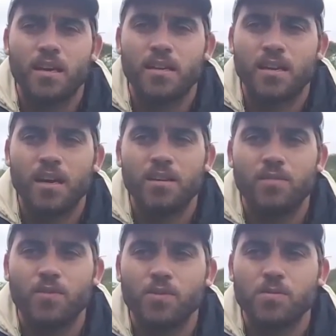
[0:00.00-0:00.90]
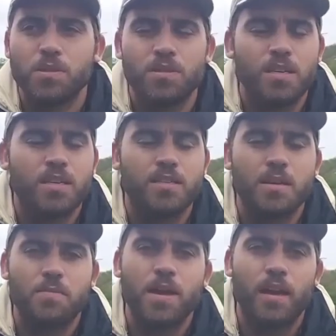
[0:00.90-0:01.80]
kind of forced me to take a
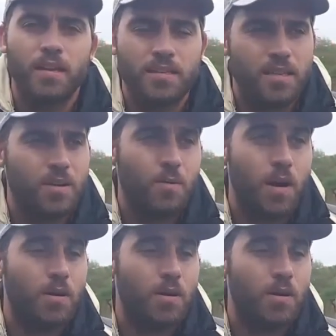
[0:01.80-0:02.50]
step back and say, wow,